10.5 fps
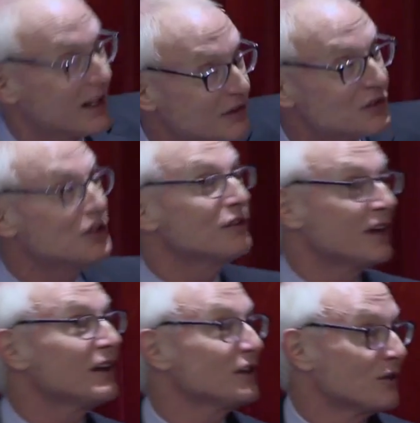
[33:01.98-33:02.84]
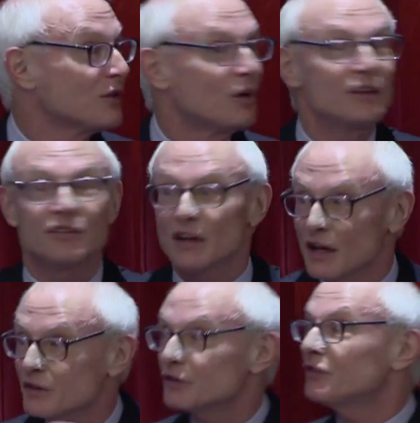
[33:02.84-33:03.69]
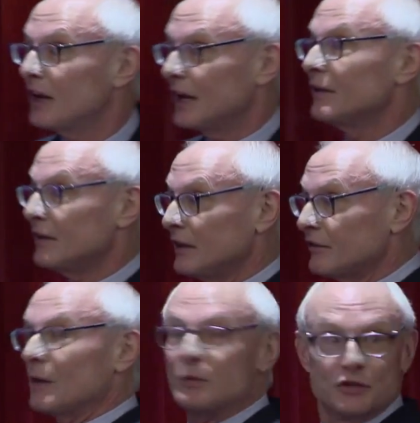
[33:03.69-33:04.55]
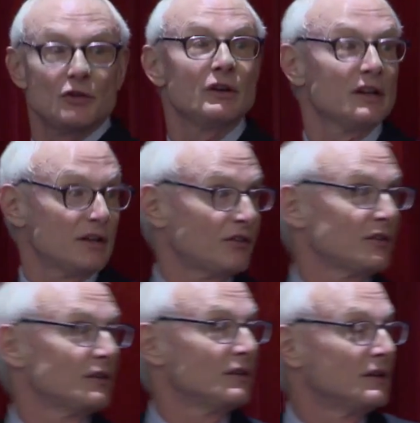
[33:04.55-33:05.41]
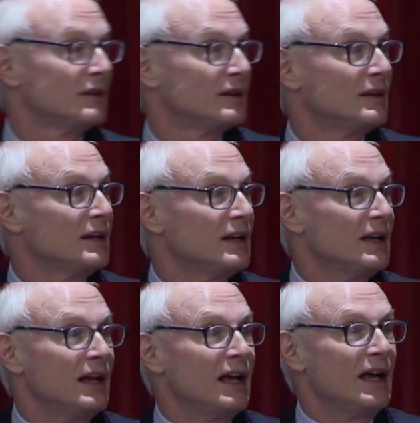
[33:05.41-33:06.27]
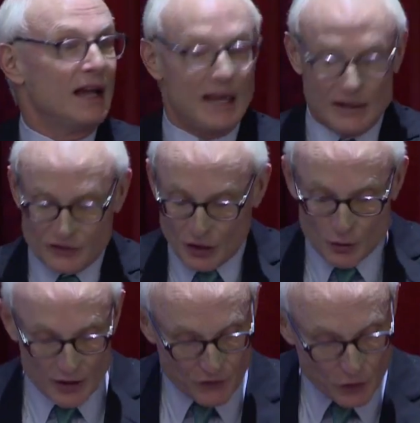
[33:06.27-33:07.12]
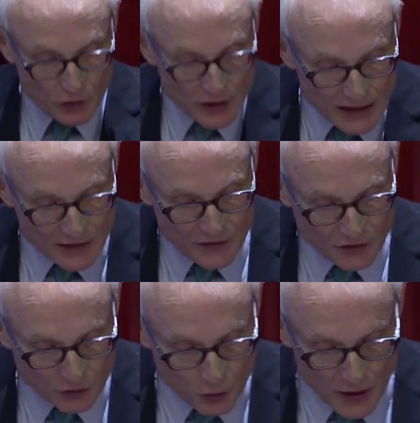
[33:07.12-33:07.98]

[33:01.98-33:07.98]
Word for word: get to shared value, the ones that understand these opportunities. And so if you look at it this